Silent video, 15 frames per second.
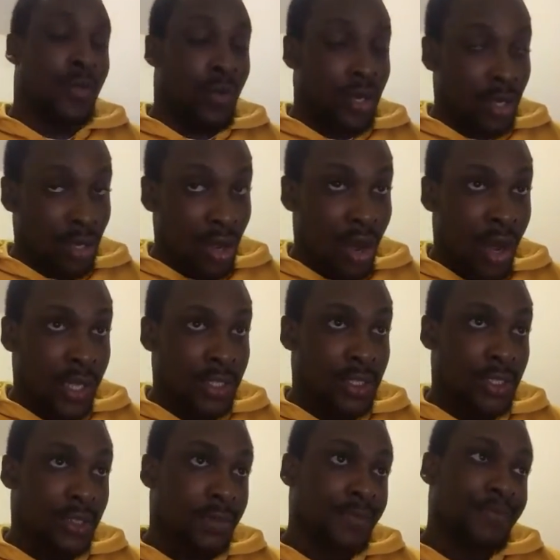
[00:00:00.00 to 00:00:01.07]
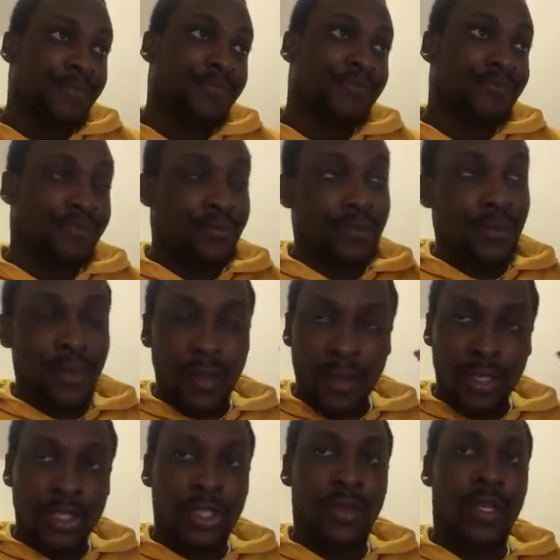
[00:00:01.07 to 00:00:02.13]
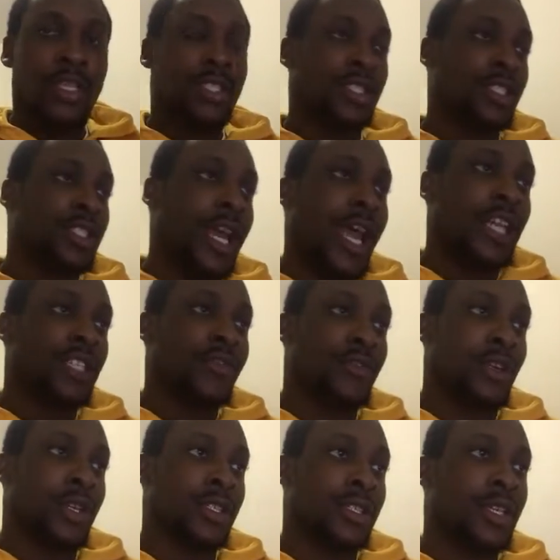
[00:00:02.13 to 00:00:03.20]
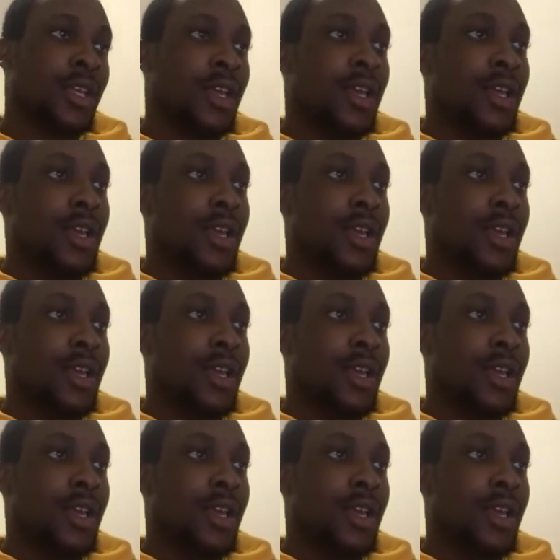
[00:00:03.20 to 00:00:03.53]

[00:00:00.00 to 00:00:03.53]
up with a loss. So here's the stats for us.